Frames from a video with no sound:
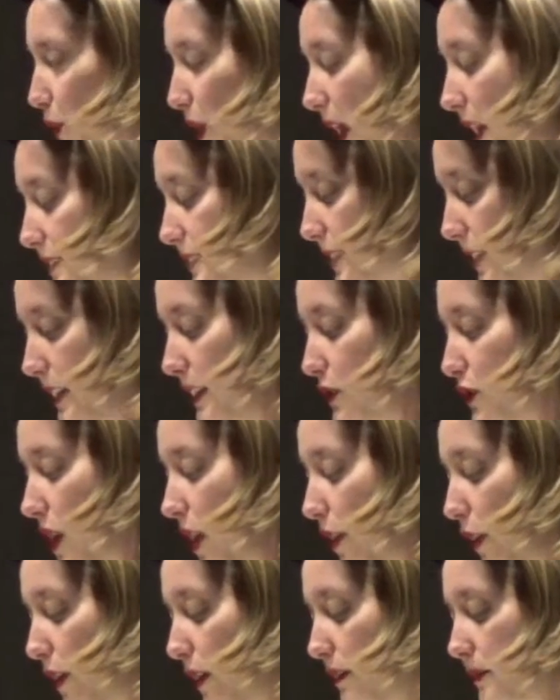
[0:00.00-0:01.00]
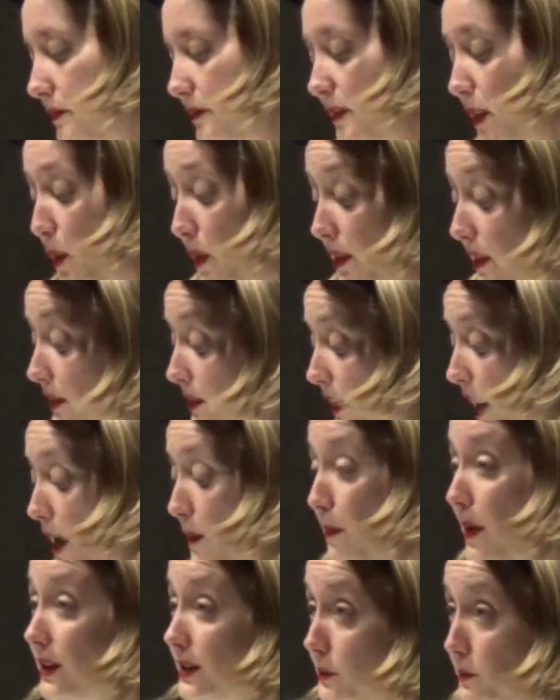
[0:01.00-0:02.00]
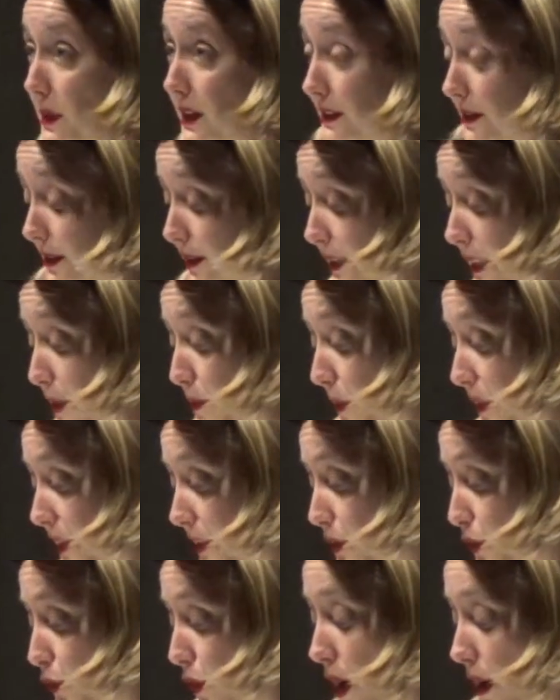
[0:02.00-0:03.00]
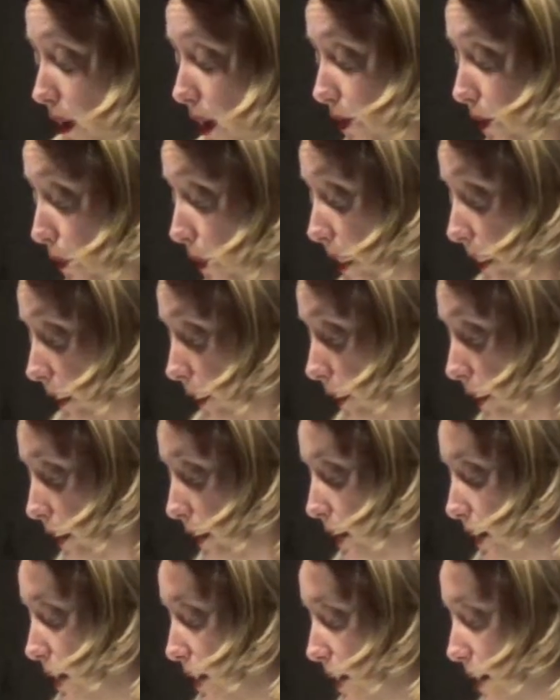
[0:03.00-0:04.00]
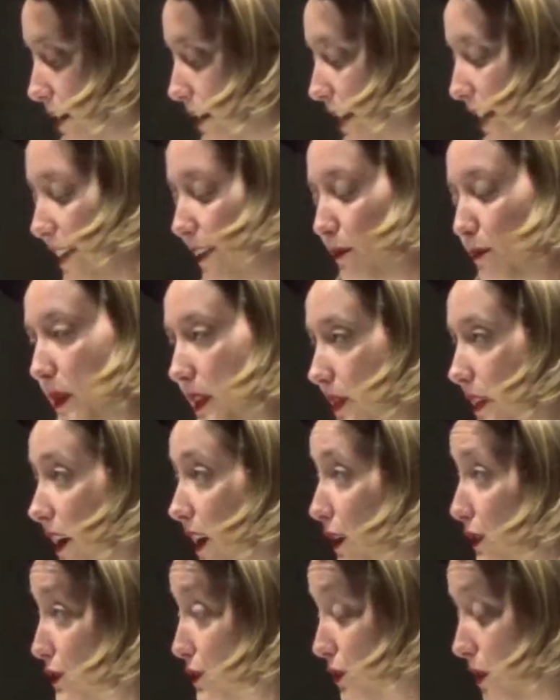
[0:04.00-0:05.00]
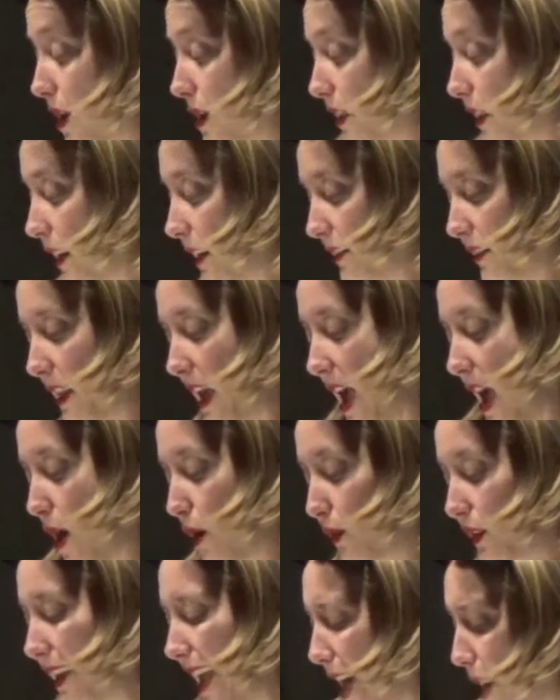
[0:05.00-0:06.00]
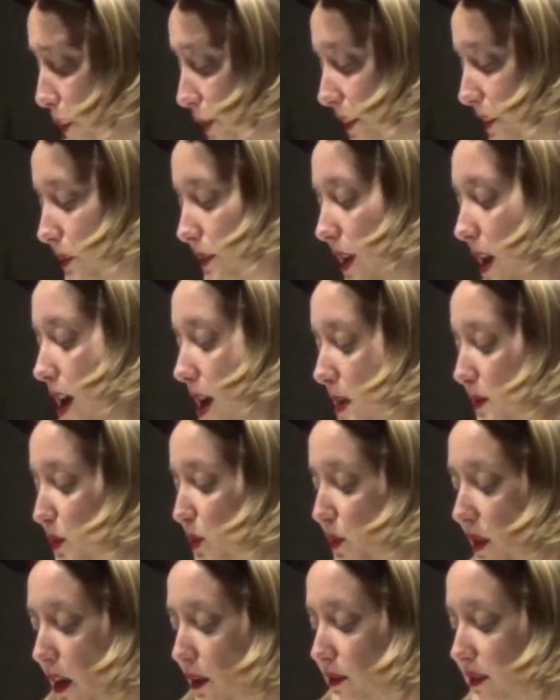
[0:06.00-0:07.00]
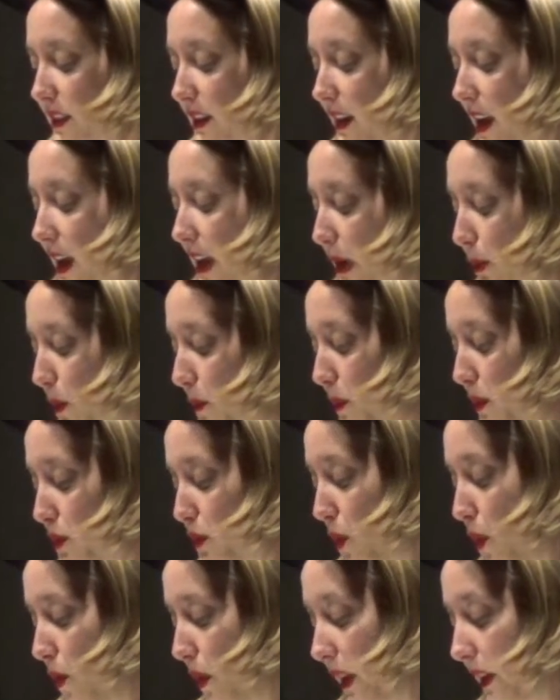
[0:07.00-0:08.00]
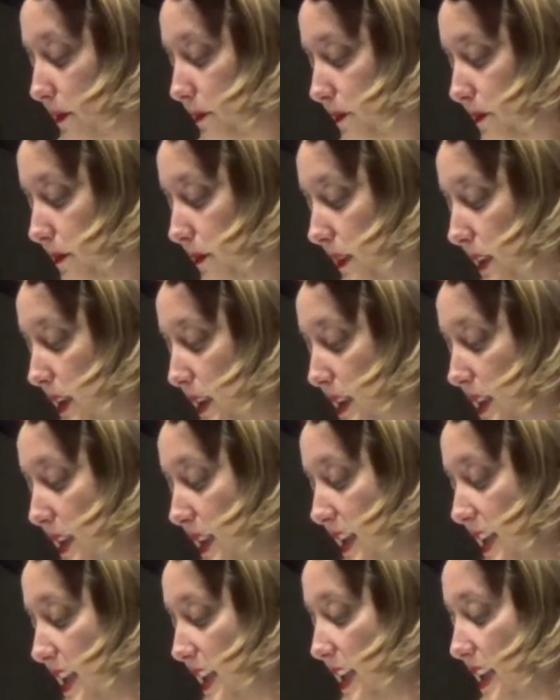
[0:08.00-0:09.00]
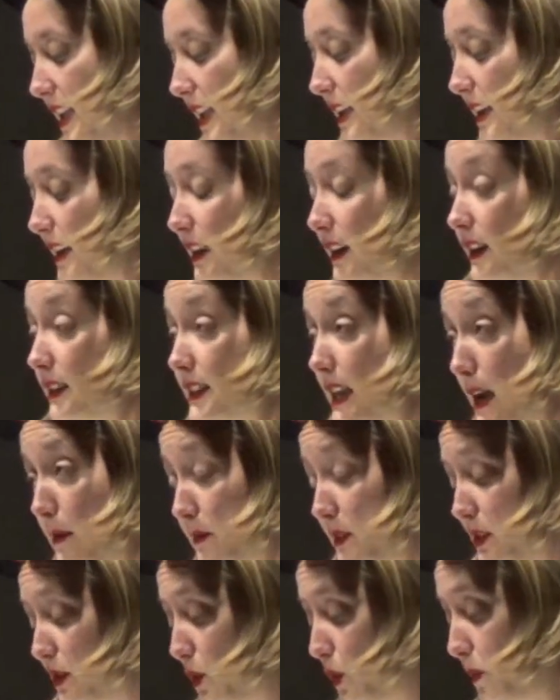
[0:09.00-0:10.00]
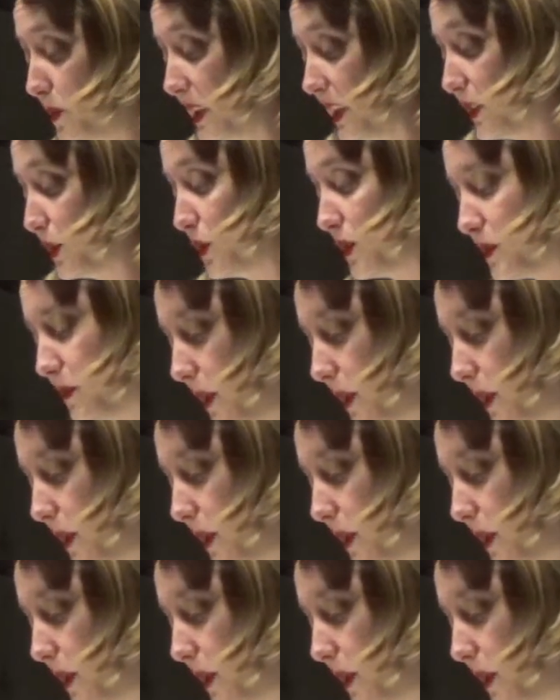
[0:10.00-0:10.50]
glance at each other, knowing this guy must be asleep in his truck on the regular. They have been there drunk and loud countless times without seeing anyone patrolling. In an attempt to appeal to his